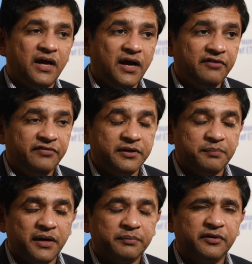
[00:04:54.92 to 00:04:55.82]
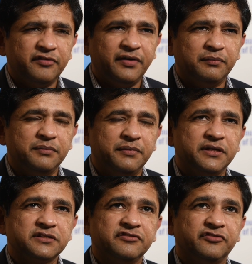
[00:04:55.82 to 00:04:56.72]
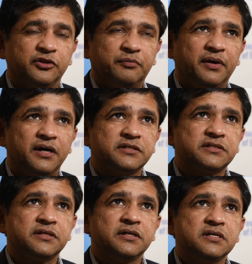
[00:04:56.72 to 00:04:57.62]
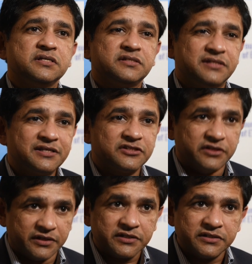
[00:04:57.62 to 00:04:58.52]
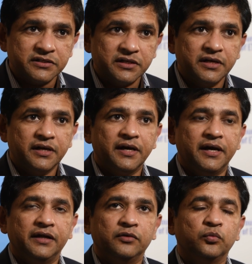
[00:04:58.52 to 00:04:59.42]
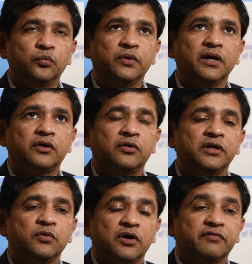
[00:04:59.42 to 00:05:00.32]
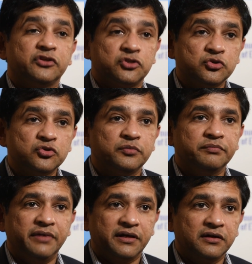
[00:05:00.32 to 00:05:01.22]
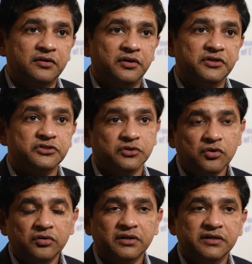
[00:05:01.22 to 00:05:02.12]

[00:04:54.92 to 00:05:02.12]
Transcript: have a Department of Family Medicine for the past six years and we are only one of the two medical colleges in the whole